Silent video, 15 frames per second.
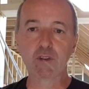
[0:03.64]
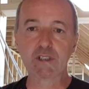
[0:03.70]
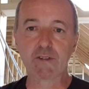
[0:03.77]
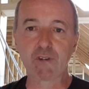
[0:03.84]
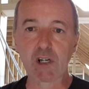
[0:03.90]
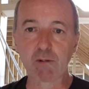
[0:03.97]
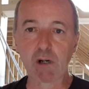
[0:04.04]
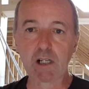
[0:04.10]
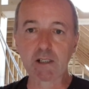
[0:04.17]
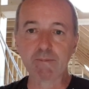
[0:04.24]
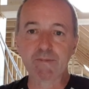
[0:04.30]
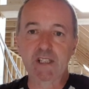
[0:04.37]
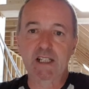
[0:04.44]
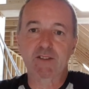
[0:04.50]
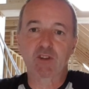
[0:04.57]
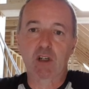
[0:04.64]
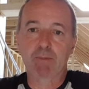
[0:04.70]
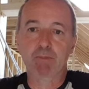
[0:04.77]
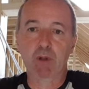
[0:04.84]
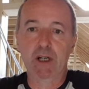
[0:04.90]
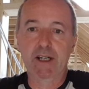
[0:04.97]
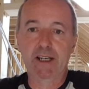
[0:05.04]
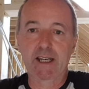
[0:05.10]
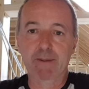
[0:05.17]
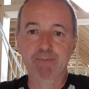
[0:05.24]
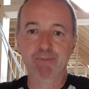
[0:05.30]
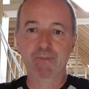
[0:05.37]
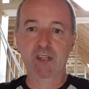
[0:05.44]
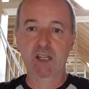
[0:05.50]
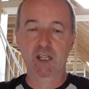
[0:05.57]
you're very welcome. Thanks for dropping by again.
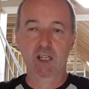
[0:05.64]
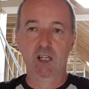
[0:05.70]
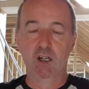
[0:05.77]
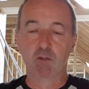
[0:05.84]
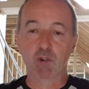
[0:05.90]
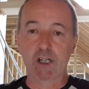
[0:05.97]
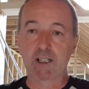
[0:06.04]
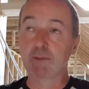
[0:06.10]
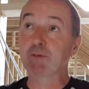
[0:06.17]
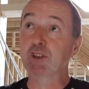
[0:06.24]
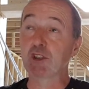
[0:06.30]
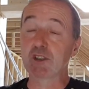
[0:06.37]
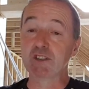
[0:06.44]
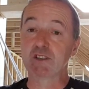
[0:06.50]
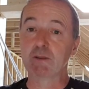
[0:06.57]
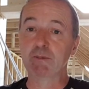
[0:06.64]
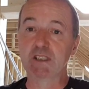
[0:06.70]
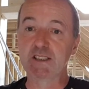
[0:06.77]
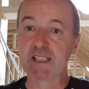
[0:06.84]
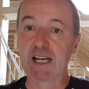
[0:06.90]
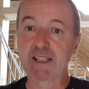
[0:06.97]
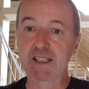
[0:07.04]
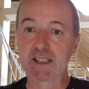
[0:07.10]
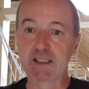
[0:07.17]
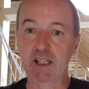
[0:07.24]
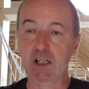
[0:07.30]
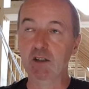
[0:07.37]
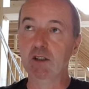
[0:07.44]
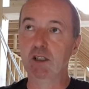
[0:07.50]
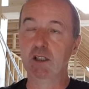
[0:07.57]
Right, I'm stuck in somebody's attic
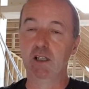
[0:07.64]
now.